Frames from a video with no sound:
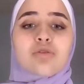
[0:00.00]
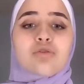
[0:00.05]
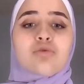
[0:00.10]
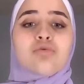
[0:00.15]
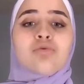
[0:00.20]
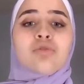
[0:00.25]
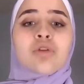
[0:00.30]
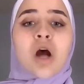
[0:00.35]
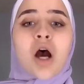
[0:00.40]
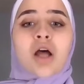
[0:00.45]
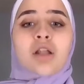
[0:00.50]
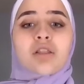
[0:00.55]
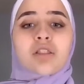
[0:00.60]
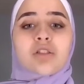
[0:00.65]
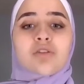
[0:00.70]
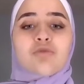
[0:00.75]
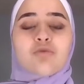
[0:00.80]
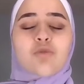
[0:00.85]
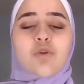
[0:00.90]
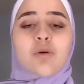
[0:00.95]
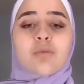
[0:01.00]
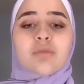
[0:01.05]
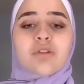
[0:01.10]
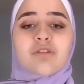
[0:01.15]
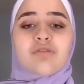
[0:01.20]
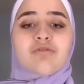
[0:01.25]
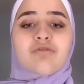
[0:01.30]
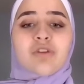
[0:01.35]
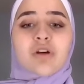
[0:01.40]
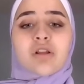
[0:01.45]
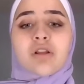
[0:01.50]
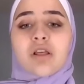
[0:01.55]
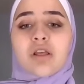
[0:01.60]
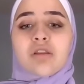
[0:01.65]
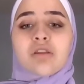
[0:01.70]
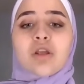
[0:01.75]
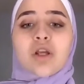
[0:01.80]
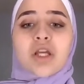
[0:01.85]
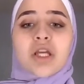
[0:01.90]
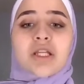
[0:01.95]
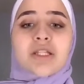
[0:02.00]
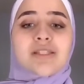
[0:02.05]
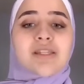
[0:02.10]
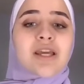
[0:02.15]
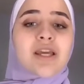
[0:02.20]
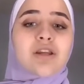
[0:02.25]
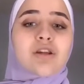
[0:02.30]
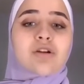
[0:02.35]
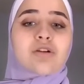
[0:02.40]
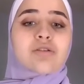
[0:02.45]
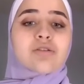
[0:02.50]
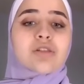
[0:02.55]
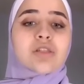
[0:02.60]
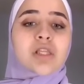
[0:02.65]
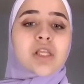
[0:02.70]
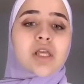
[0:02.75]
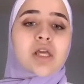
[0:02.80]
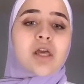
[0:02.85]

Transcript: do not deform to fill in their containers.